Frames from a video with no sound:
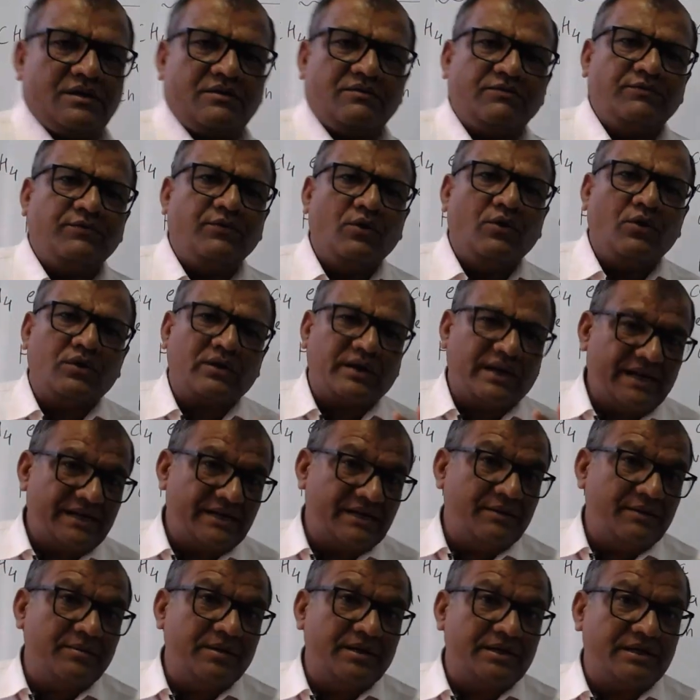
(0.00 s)
for
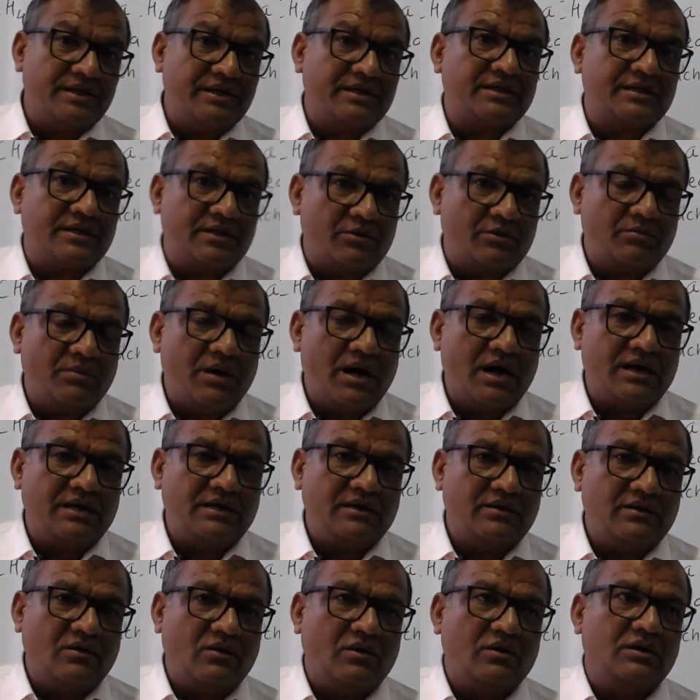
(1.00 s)
adiabatic
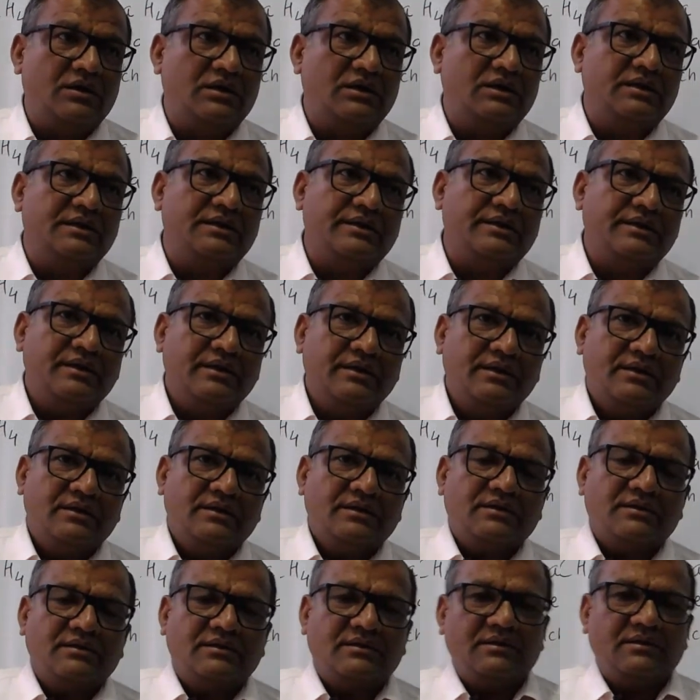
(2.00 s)
turbine, only
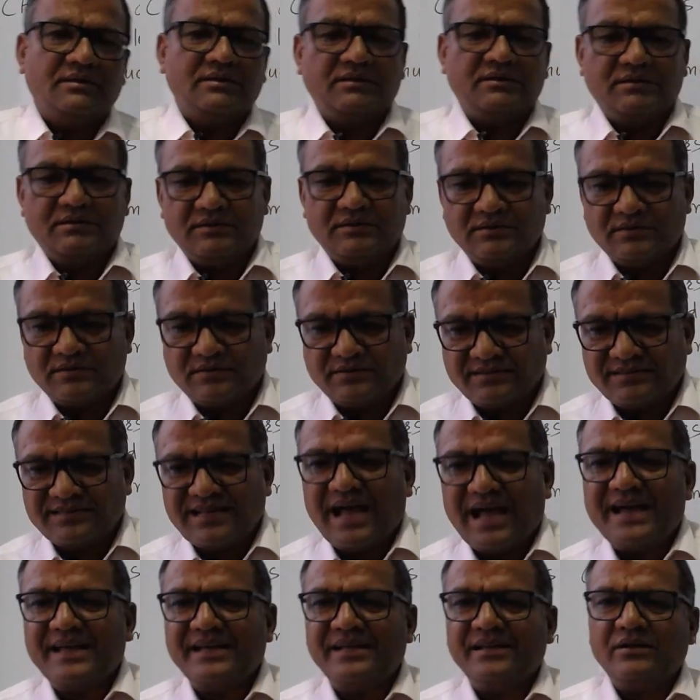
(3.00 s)
the
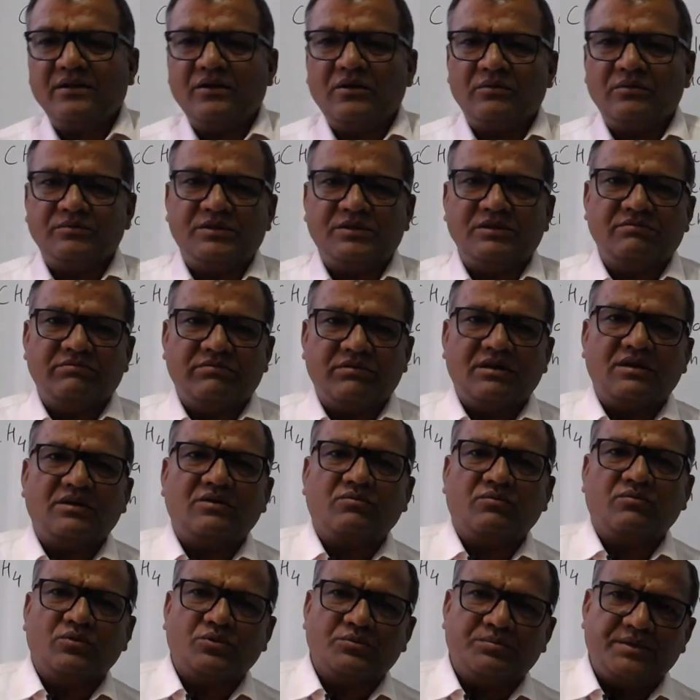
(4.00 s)
sign of the work
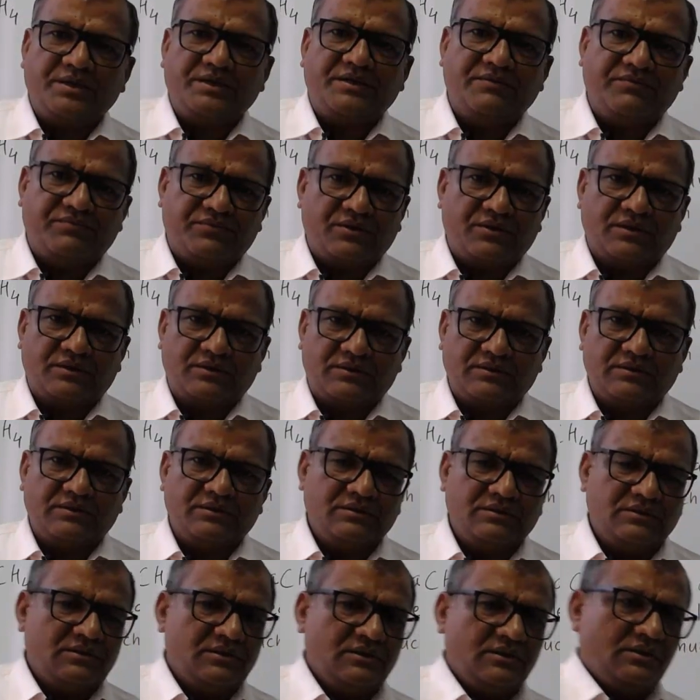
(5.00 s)
would be different.
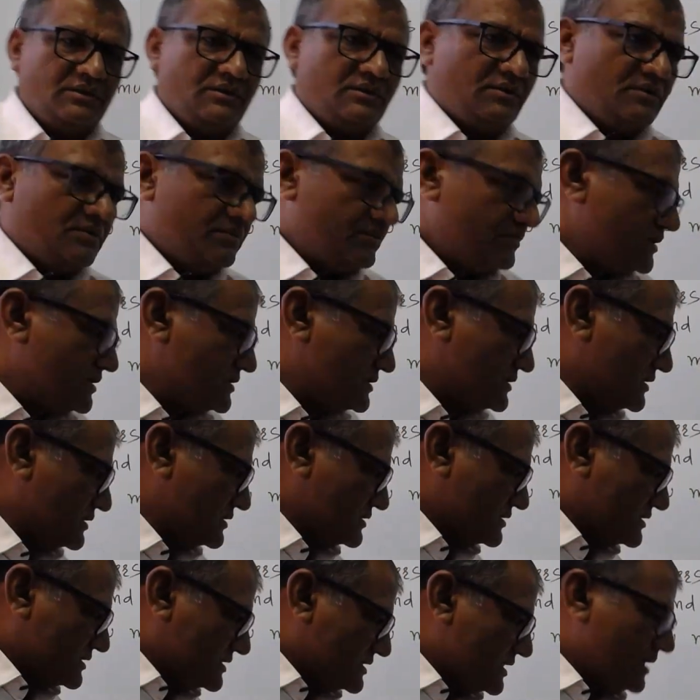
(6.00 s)
Means
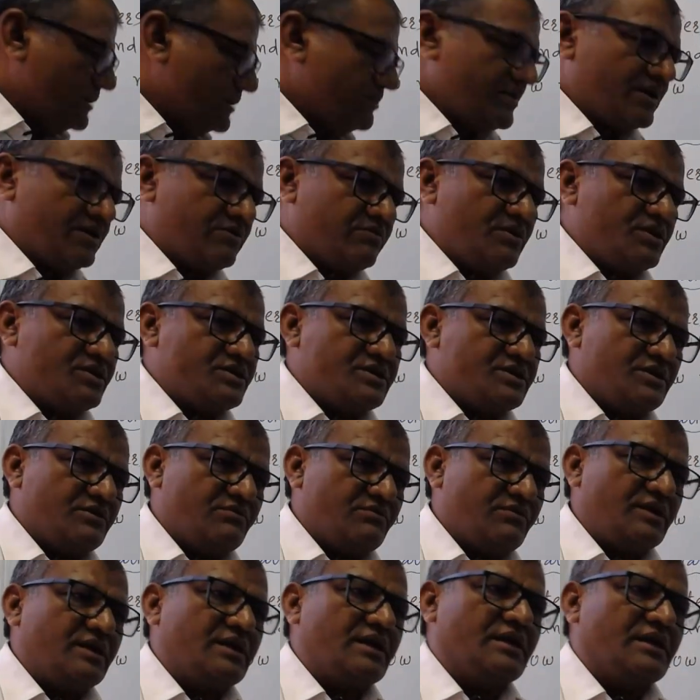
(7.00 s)
the same equation
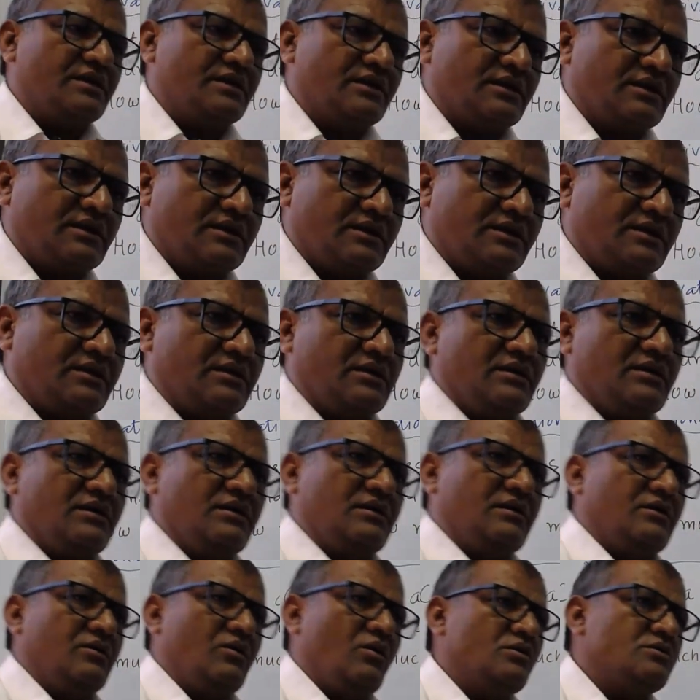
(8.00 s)
we can
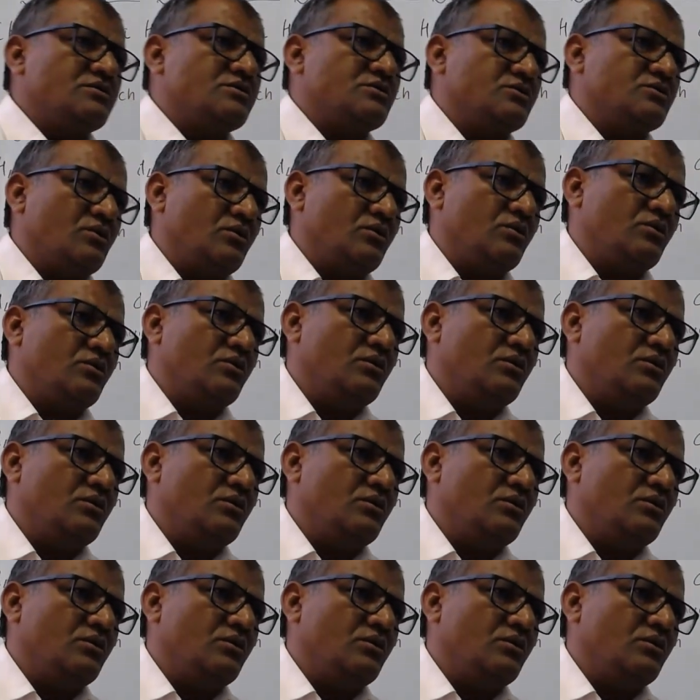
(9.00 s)
also